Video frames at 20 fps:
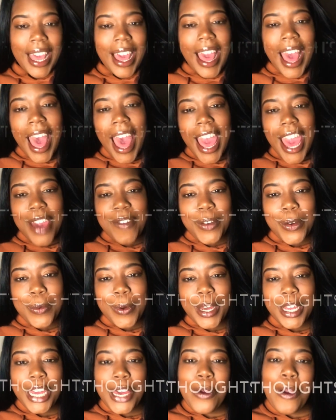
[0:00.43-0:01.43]
Hi
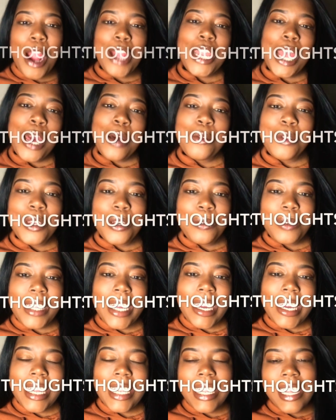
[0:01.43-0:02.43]
everyone, you are now tuned
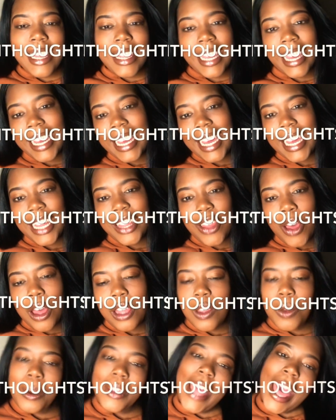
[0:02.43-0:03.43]
in to Suck In Thoughts
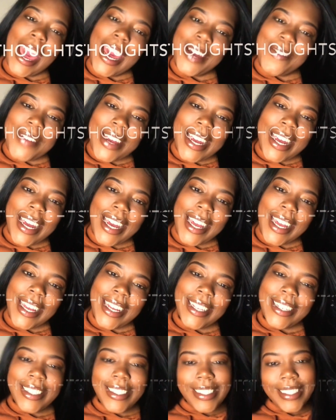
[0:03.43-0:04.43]
with Ivy.
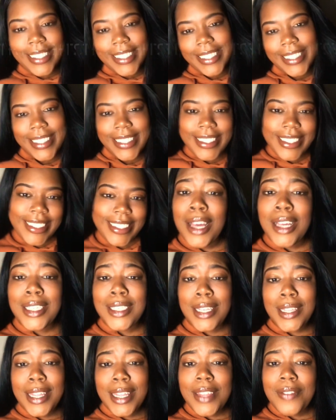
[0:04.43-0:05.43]
So
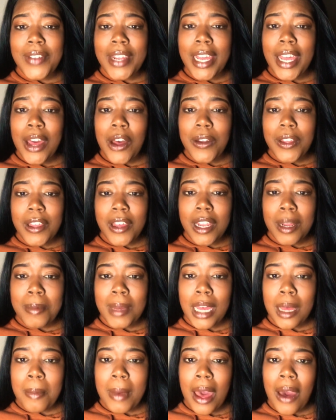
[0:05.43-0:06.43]
this video is going to be
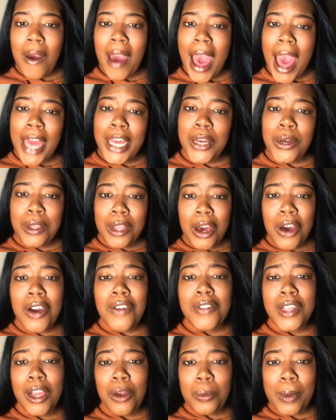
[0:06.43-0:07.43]
about how you know if
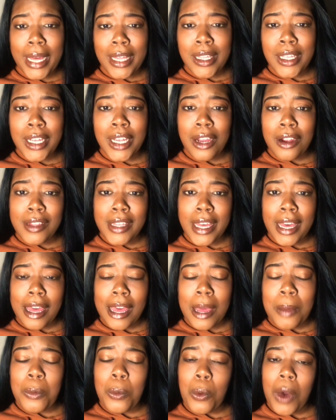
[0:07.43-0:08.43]
they're wasting your
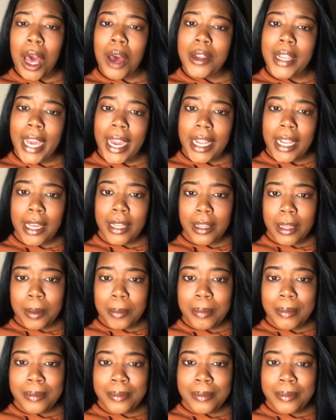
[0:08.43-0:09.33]
time while dating them.